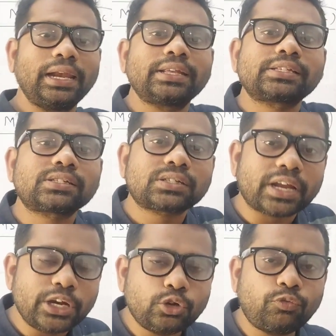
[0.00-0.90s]
let us
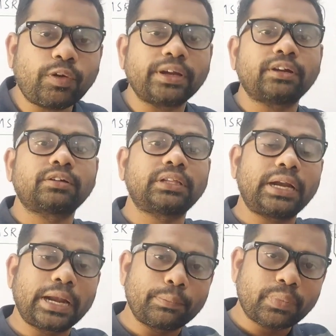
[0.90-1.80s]
try to find out
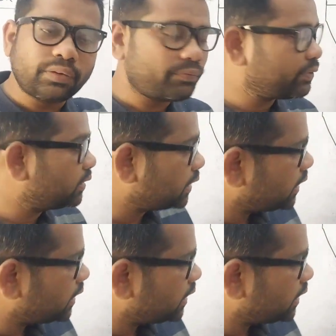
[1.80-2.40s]
the number of